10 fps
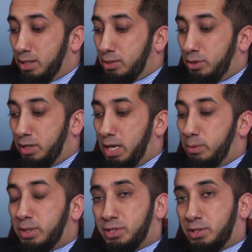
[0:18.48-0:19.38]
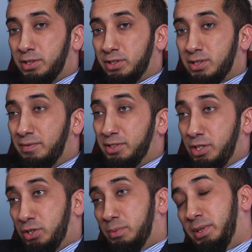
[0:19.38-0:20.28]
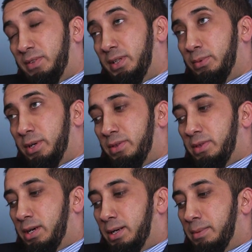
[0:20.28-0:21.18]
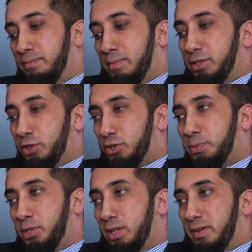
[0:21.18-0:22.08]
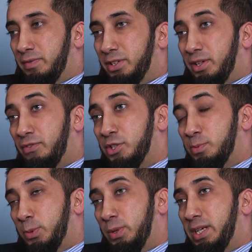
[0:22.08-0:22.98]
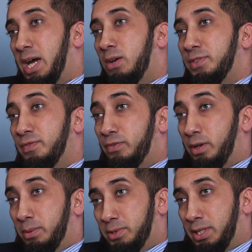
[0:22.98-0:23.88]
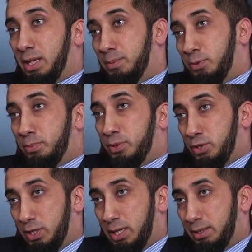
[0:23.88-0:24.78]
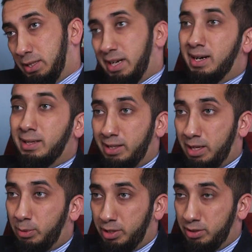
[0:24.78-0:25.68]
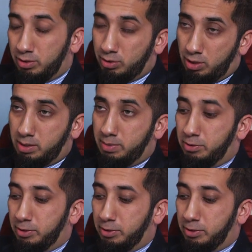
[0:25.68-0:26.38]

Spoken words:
Today I want to start this conversation briefly with a description of the difference between nouns and verbs. That'll help you appreciate the ayat that I want to talk about,